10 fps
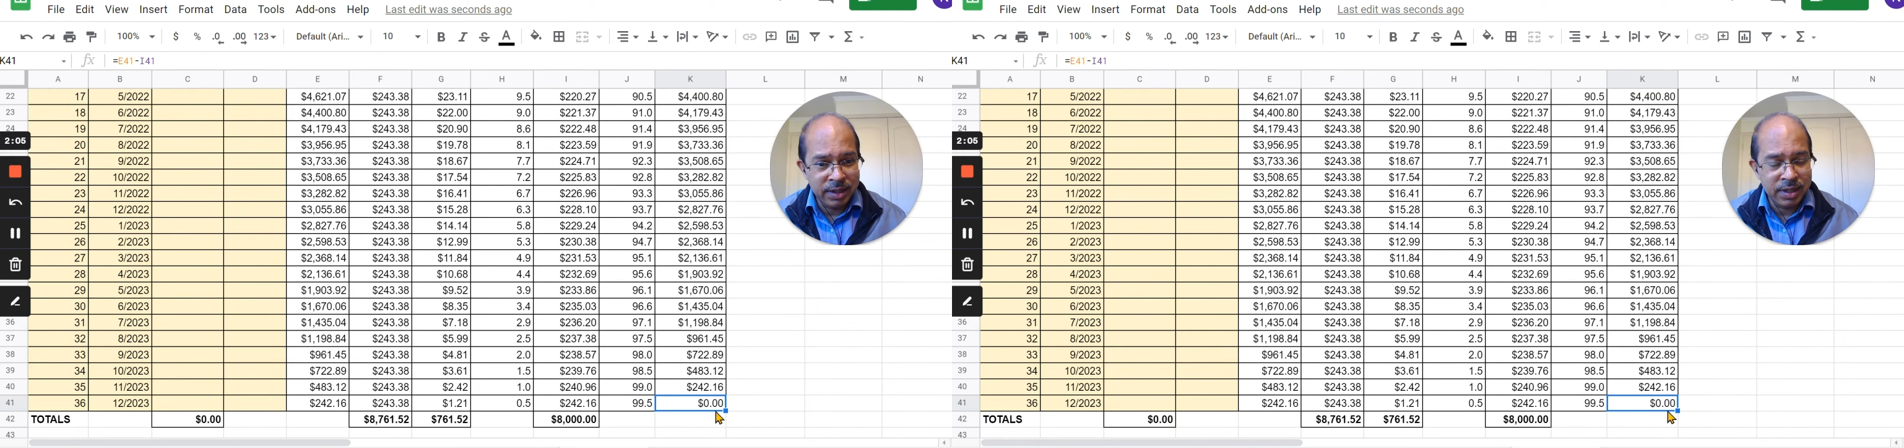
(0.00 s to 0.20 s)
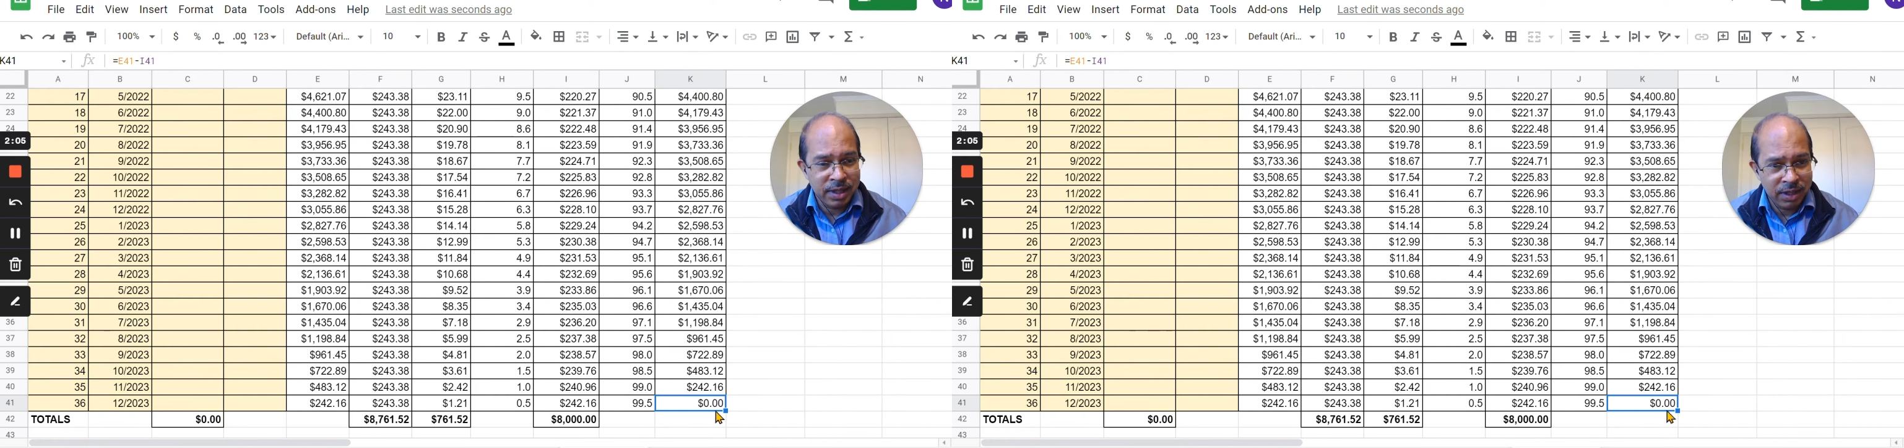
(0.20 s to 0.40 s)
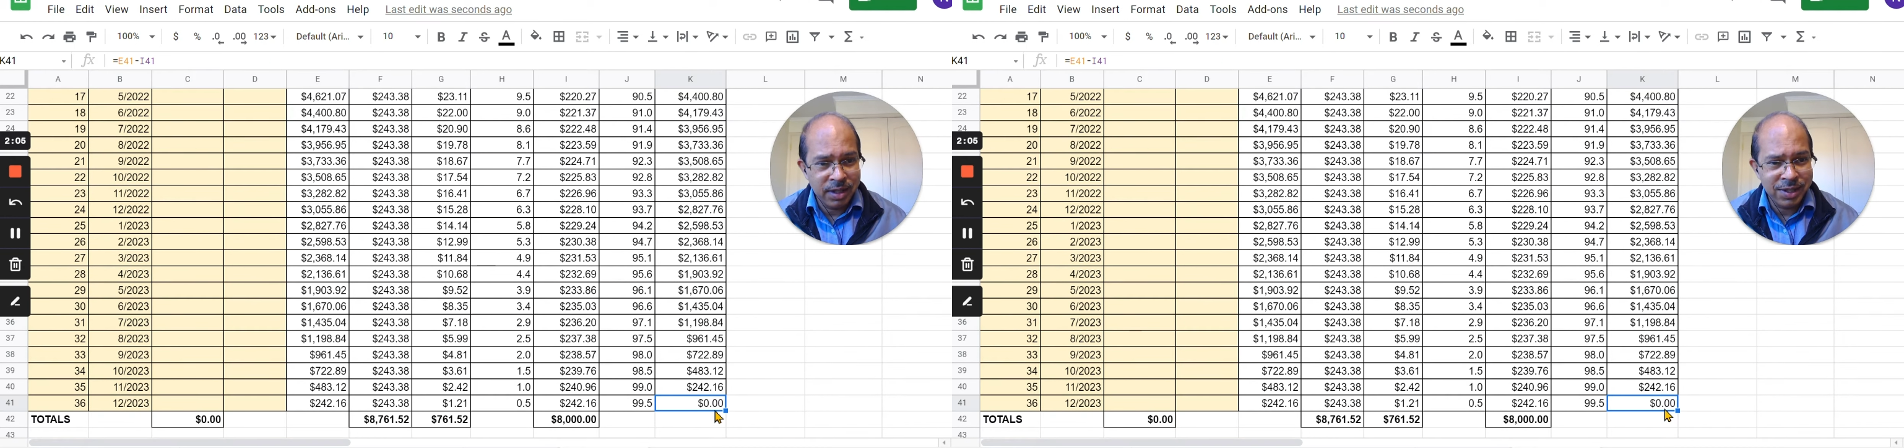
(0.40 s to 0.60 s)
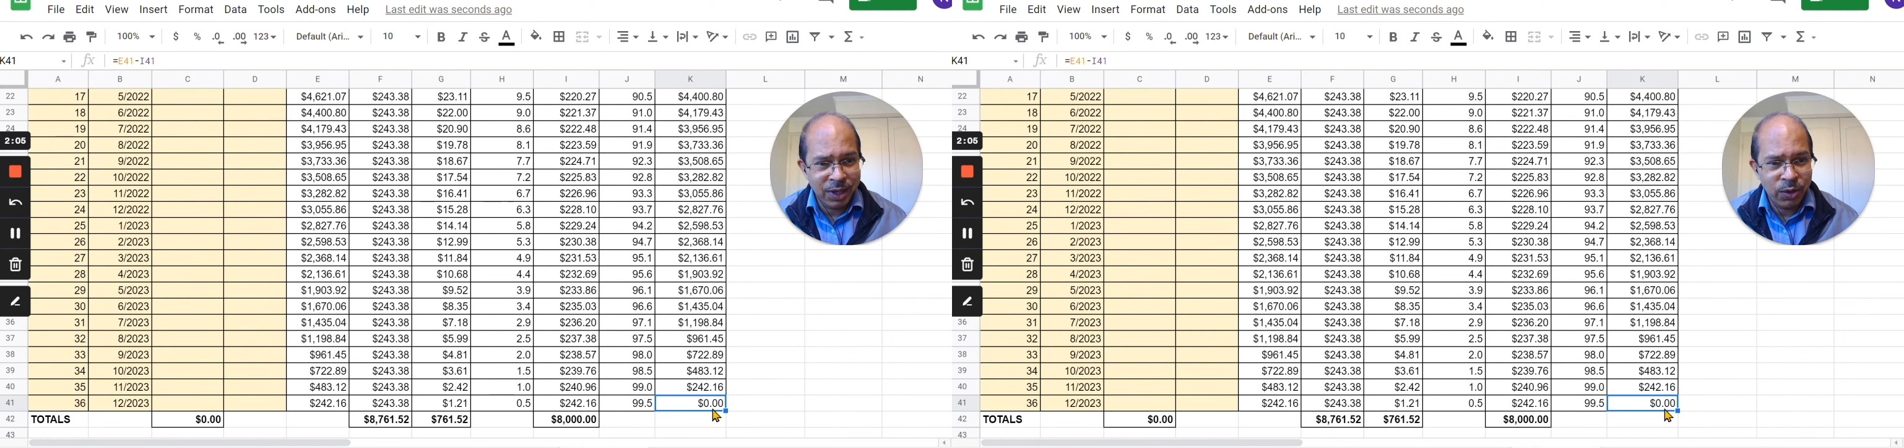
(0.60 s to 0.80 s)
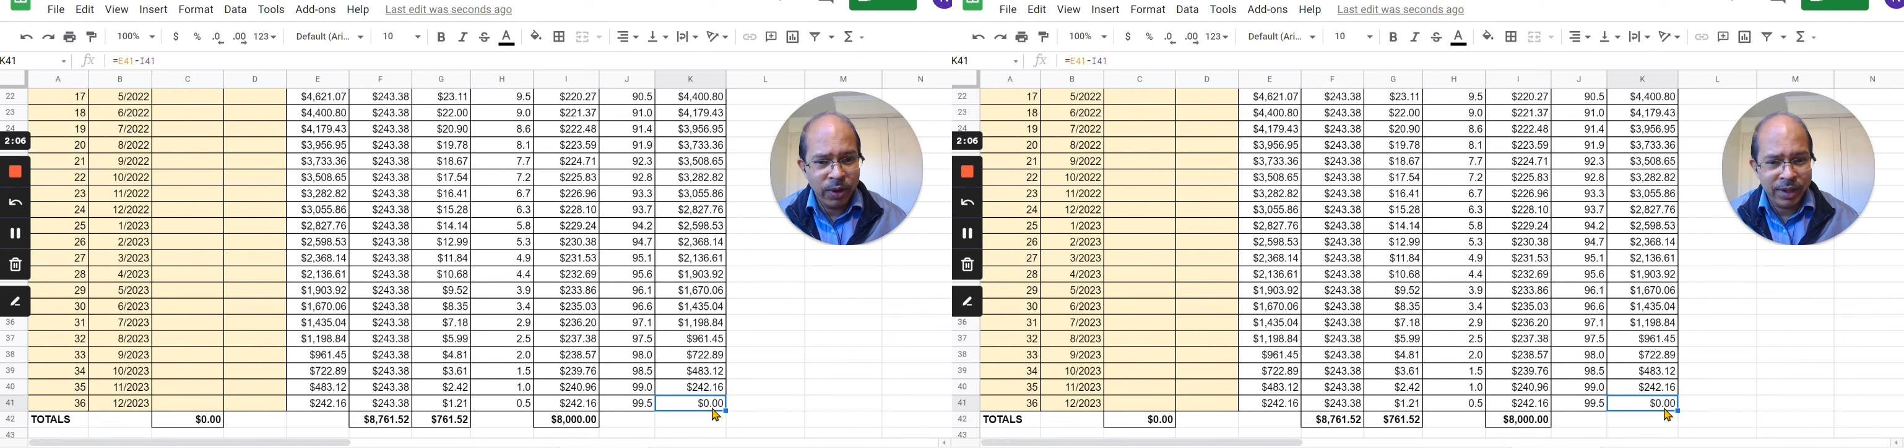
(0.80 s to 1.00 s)
is indeed
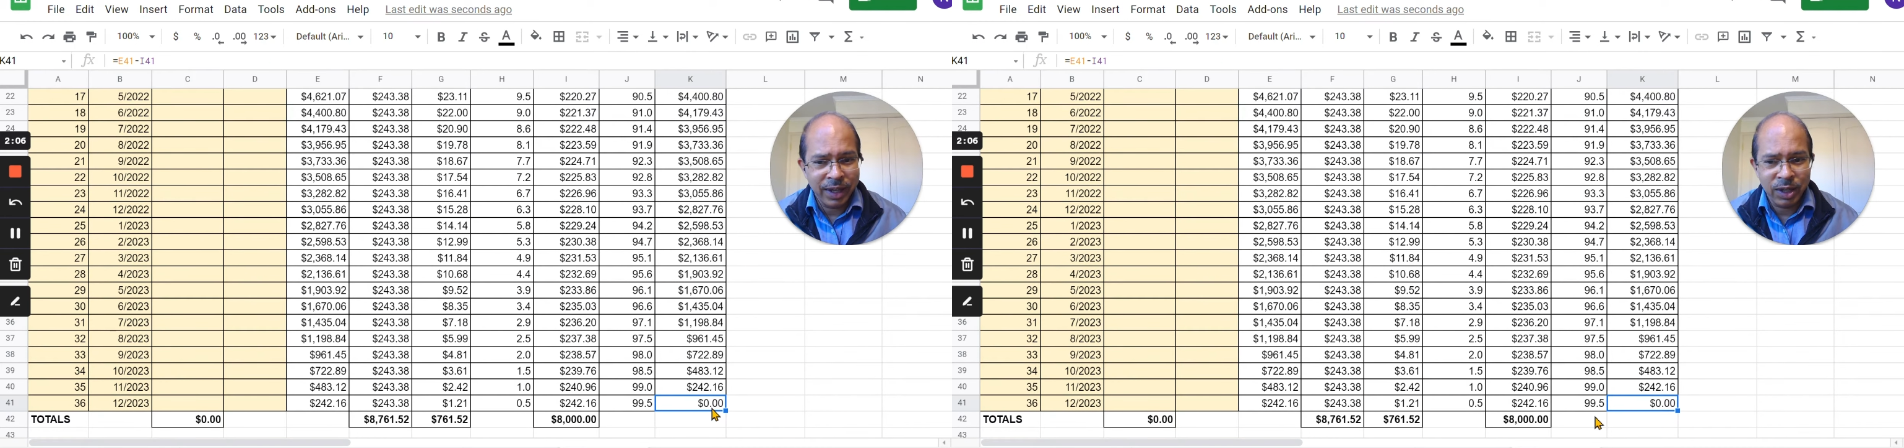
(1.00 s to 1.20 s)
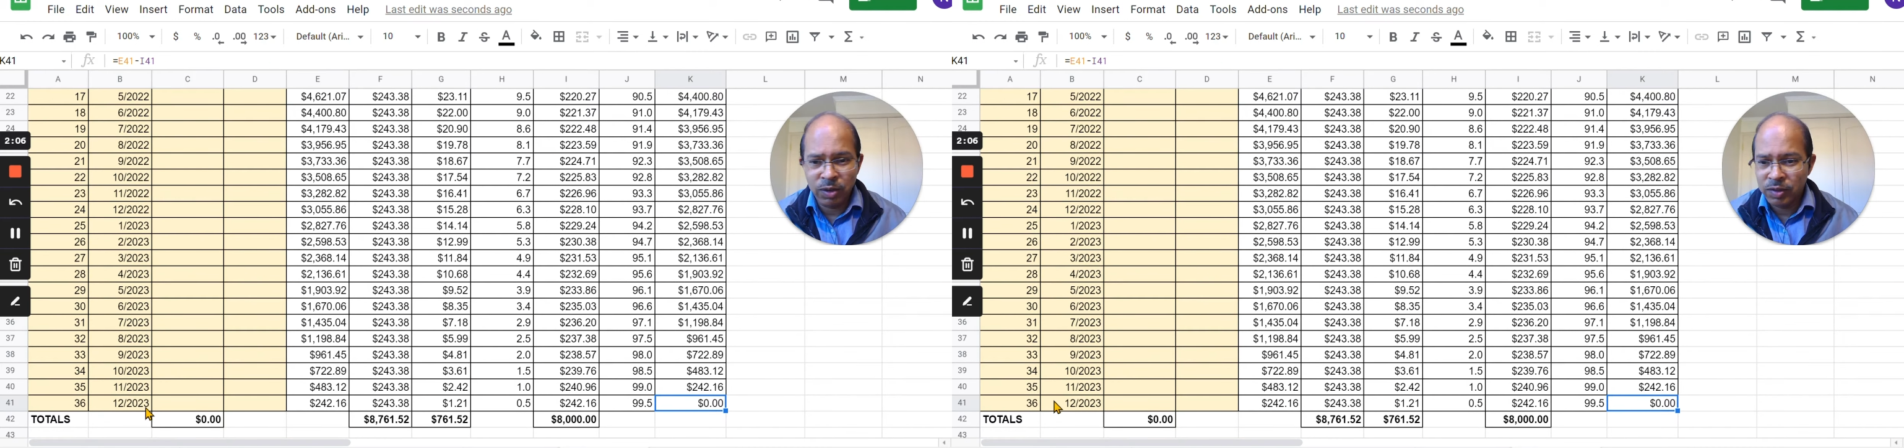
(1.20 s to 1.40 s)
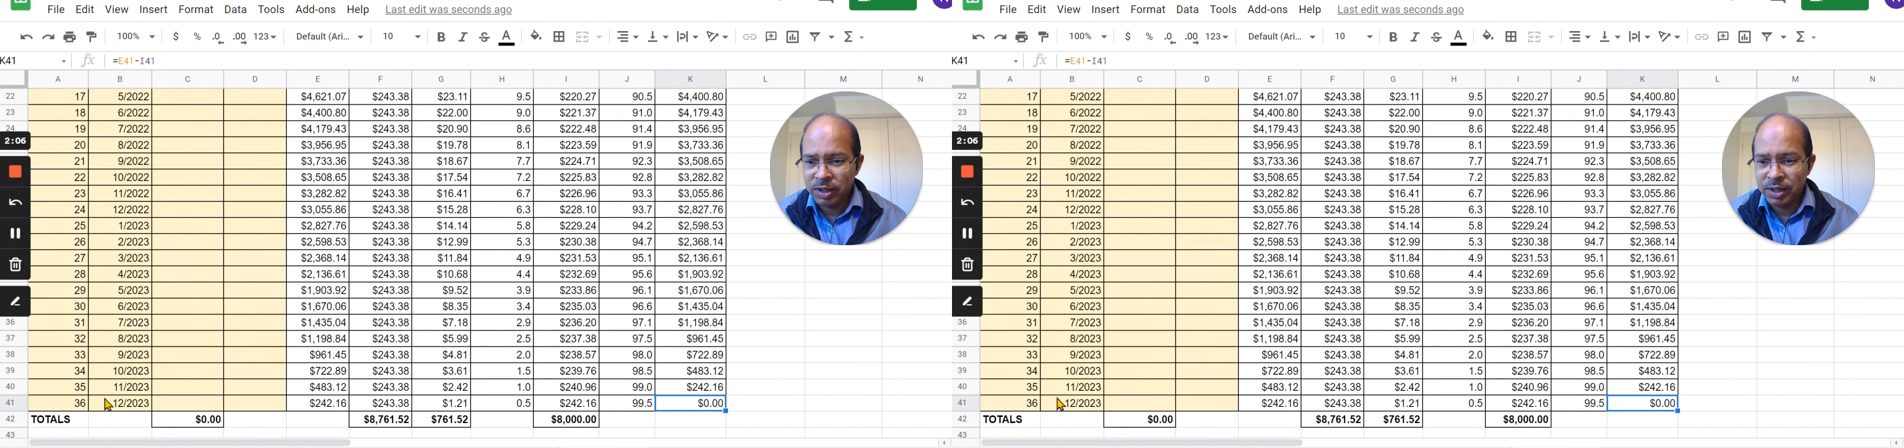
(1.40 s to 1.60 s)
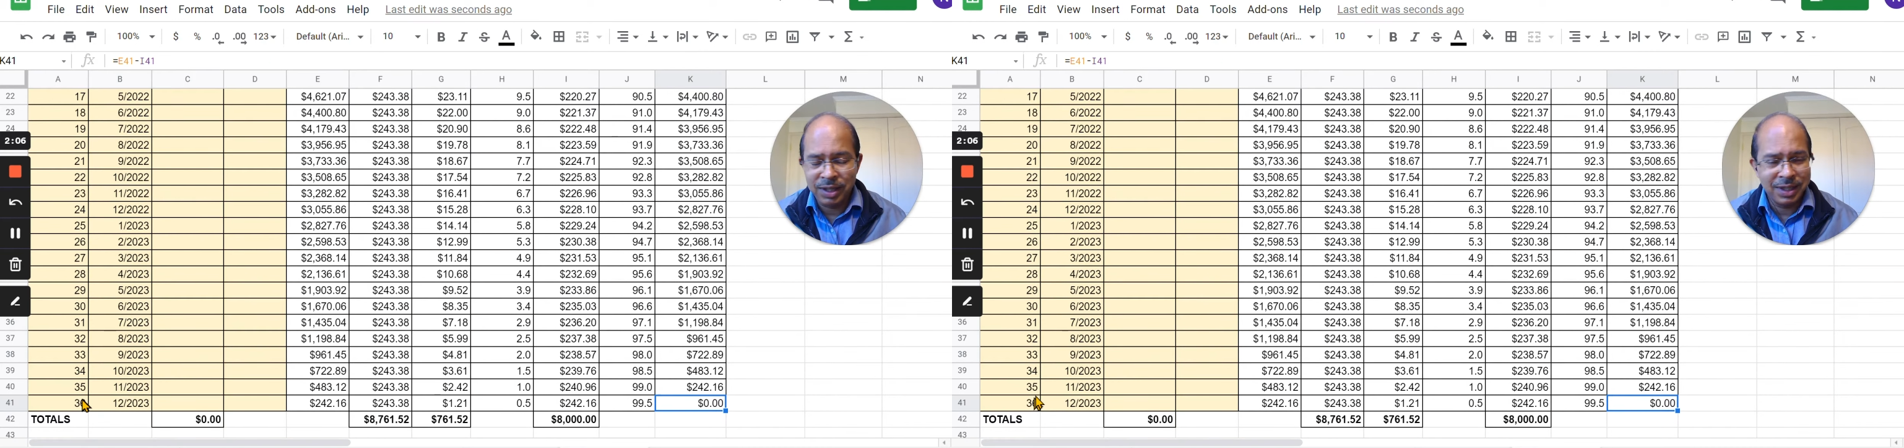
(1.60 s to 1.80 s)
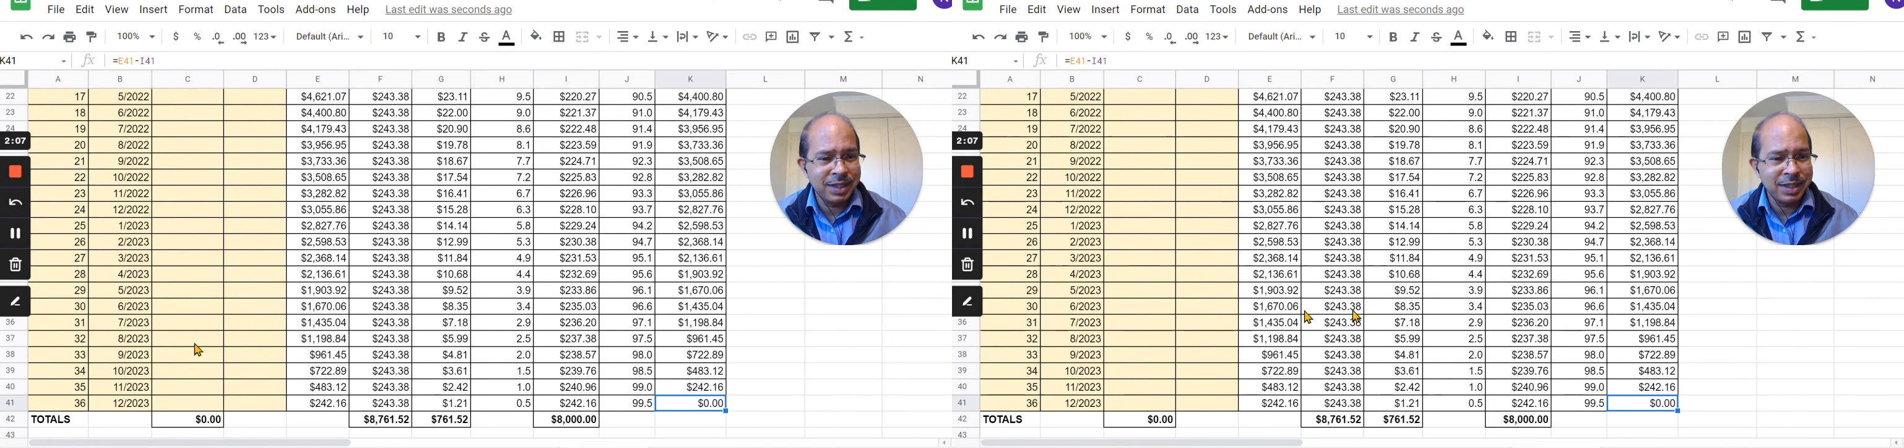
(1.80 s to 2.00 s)
zero at the end of the
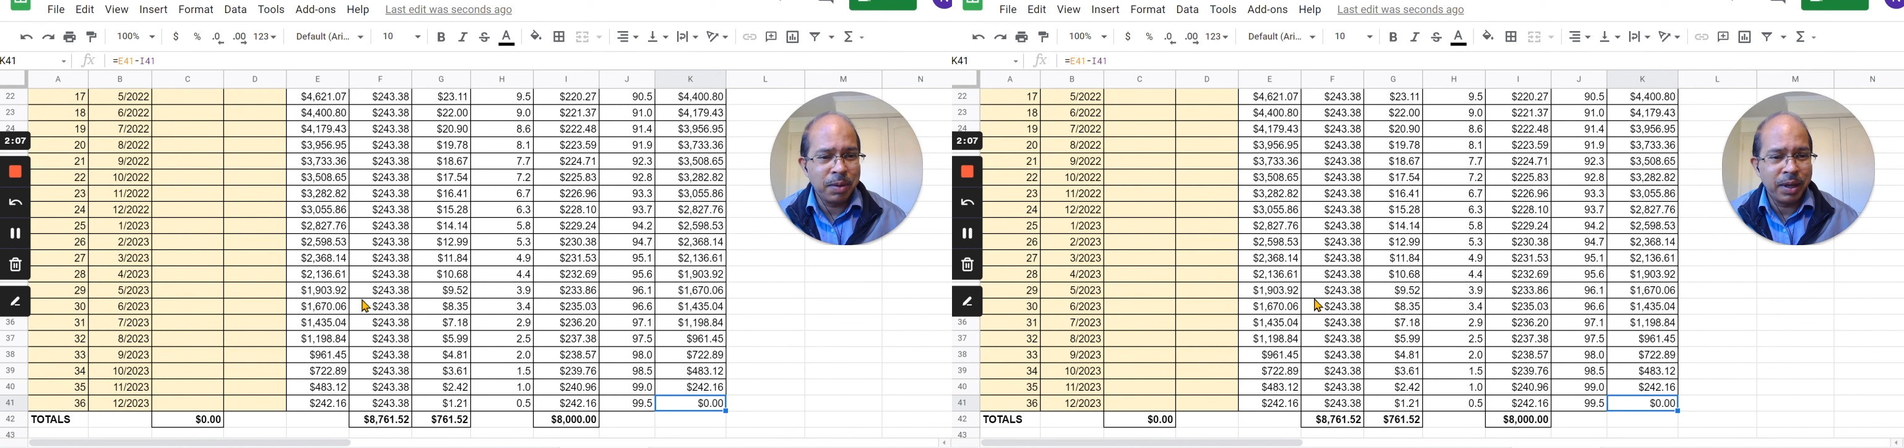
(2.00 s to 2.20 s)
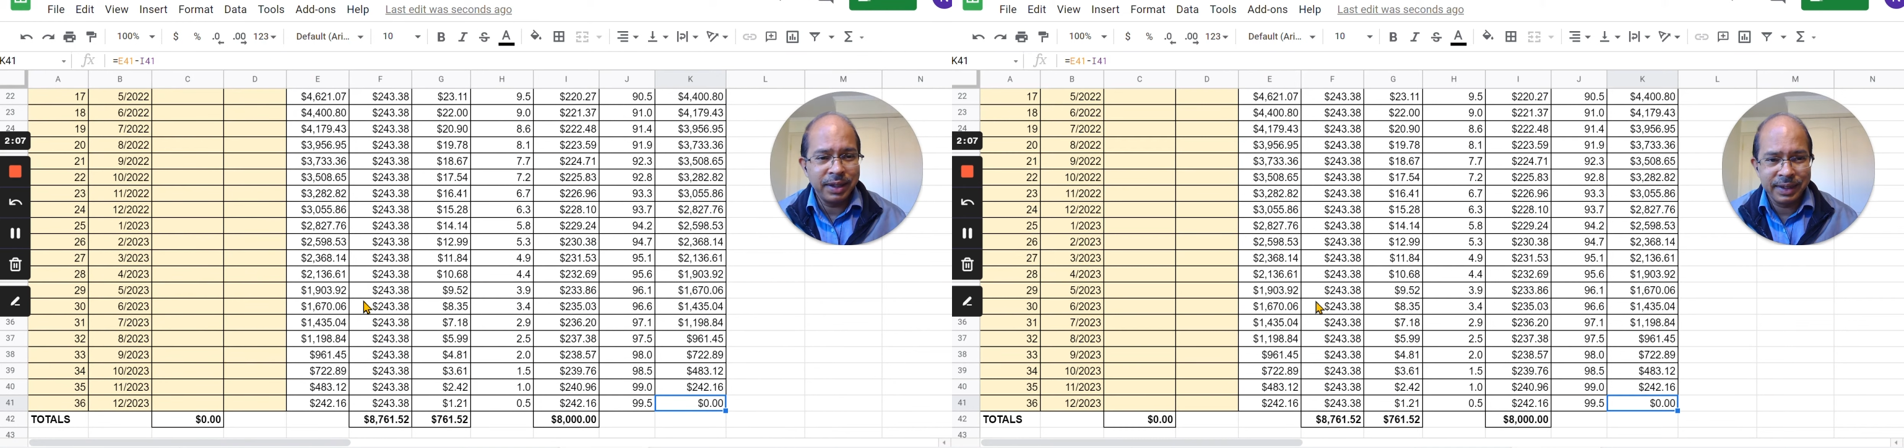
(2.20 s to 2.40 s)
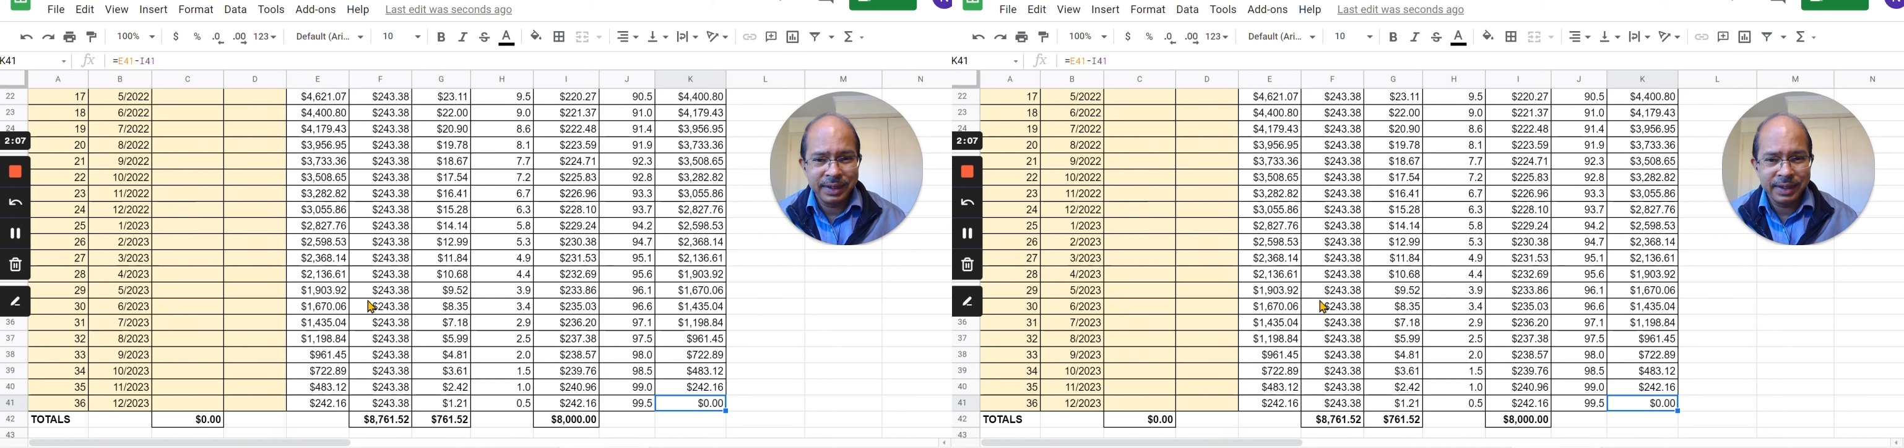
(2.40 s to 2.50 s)
36th month.